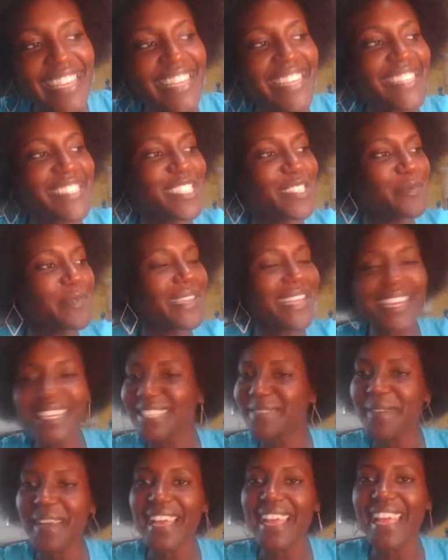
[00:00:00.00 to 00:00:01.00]
Is it
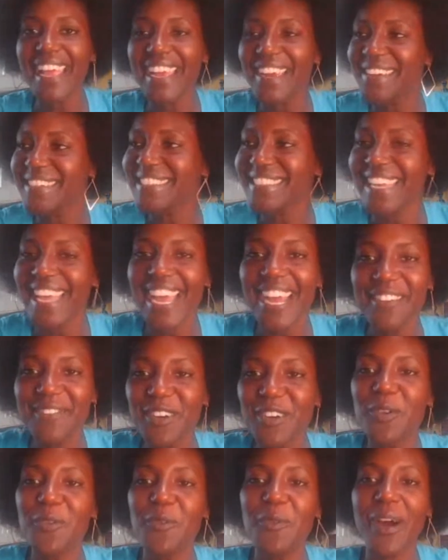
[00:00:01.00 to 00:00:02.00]
because my hair is an
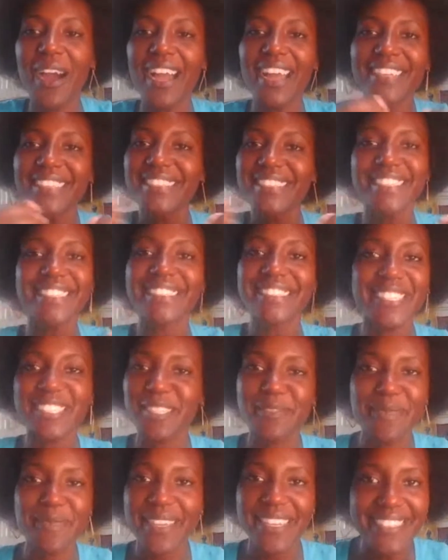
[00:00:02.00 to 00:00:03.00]
afro? Why is this
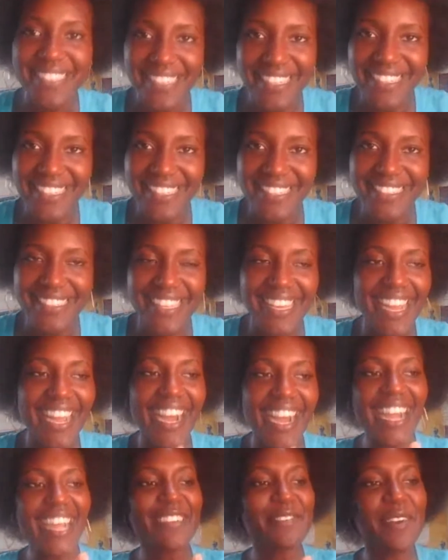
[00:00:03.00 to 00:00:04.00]
such a big deal?
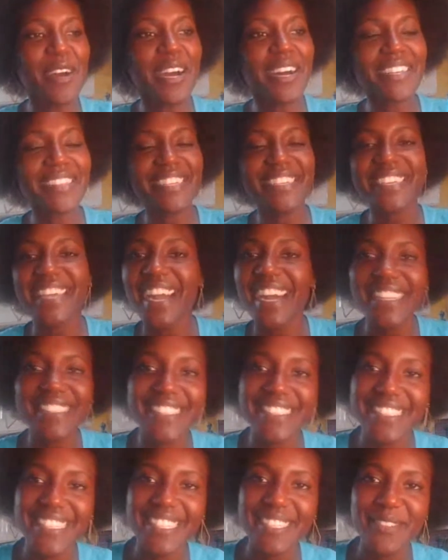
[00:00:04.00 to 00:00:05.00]
I'm on the
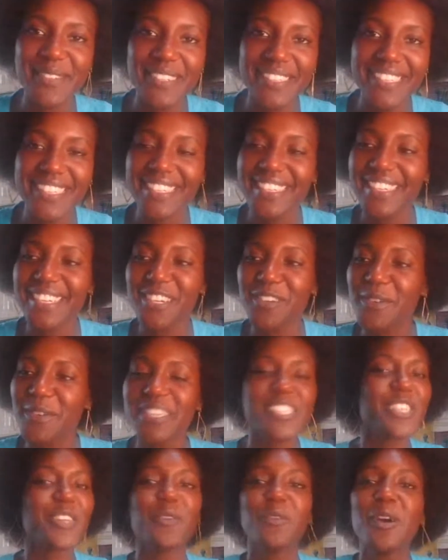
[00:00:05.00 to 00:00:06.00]
continent where the
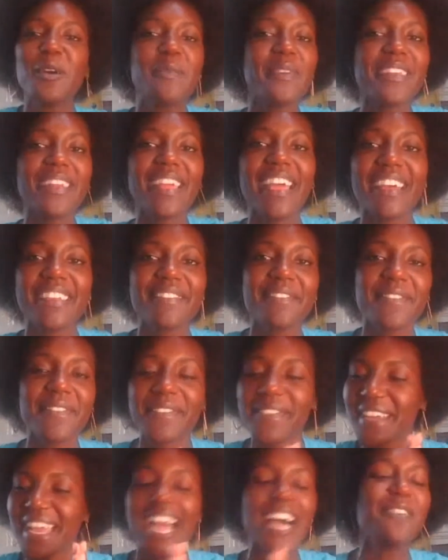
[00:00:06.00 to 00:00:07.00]
original woman had
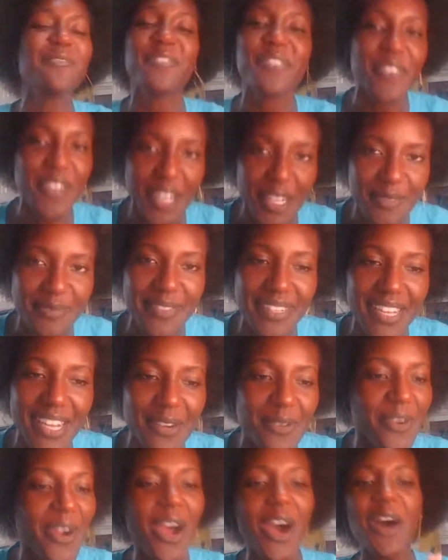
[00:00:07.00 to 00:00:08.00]
come from,
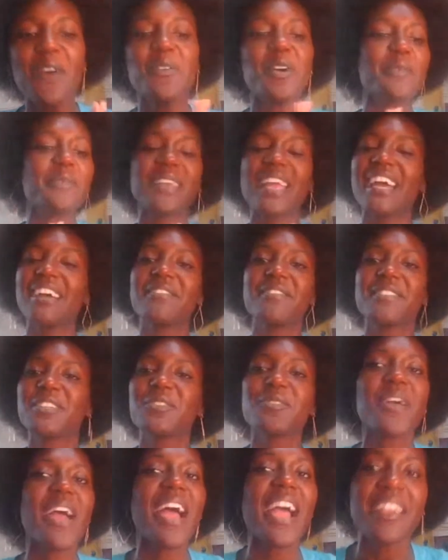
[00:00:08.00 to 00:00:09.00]
where all women have
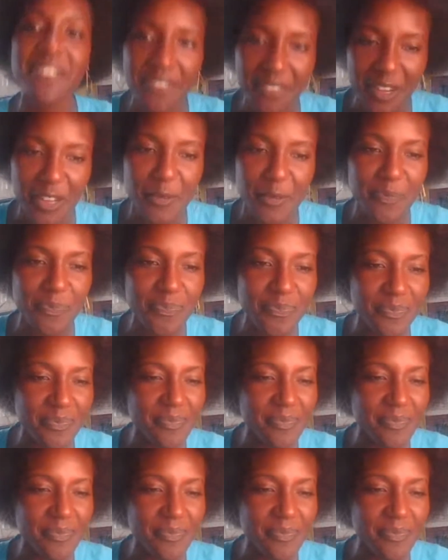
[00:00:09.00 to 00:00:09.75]
derived from.